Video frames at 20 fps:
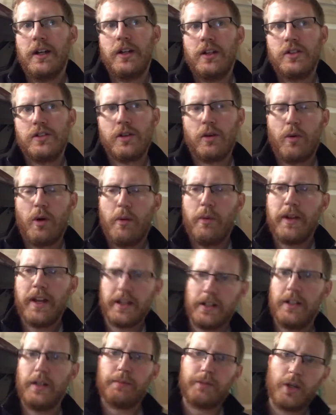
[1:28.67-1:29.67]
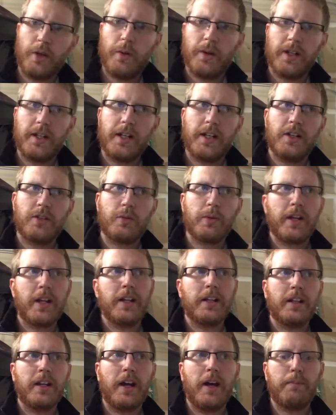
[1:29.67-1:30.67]
So what we ended up doing is we
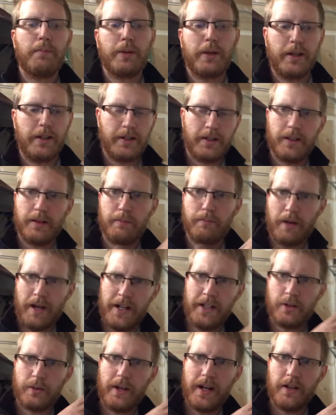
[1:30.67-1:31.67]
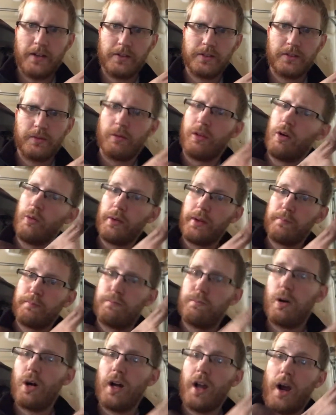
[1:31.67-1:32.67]
ended up buying around, well, we
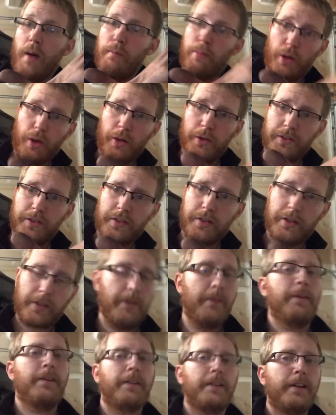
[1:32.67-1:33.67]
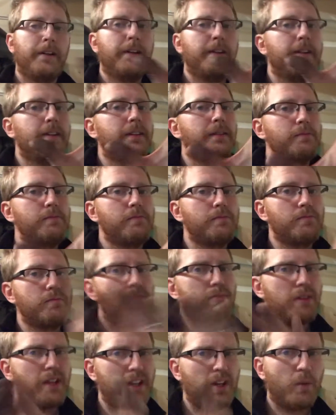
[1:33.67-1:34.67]
bought a bolt,
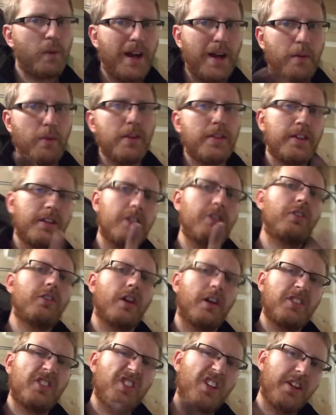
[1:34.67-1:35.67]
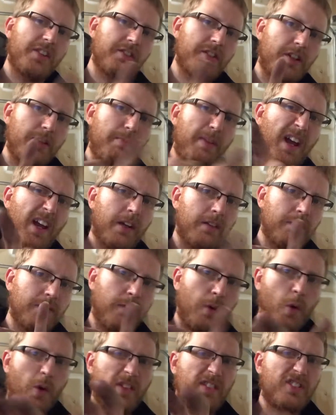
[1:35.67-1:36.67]
played around with it, adjusted it back and
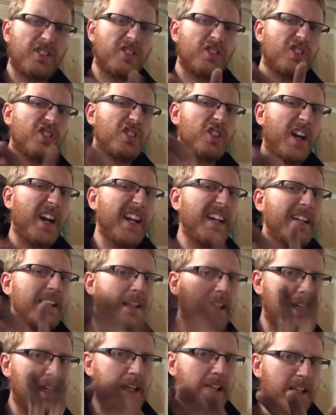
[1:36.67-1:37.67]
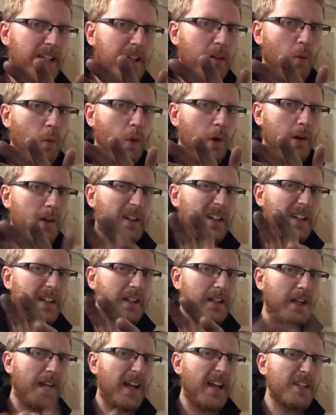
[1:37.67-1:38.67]
forth just to try and get it
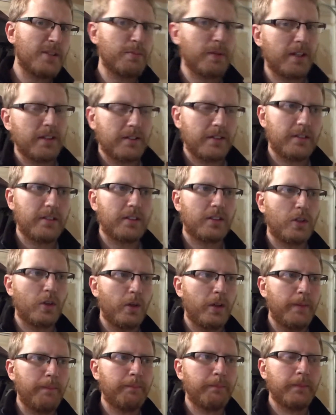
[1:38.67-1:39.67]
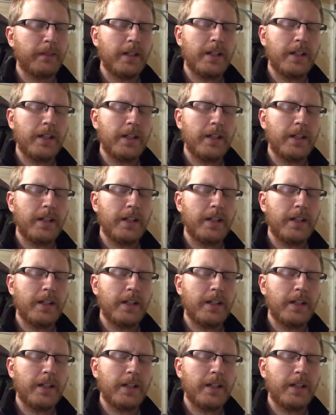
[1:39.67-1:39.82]
working as best as it could.